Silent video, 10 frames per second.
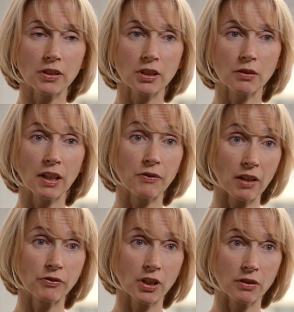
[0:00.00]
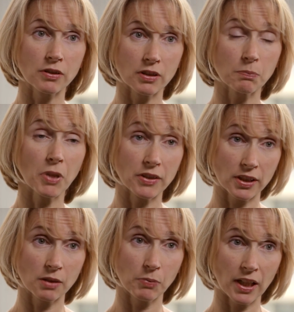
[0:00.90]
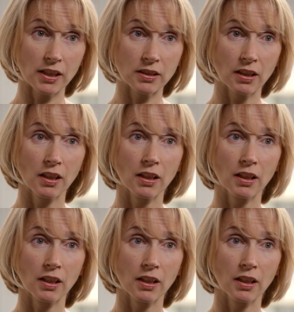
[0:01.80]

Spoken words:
to give their views and to participate,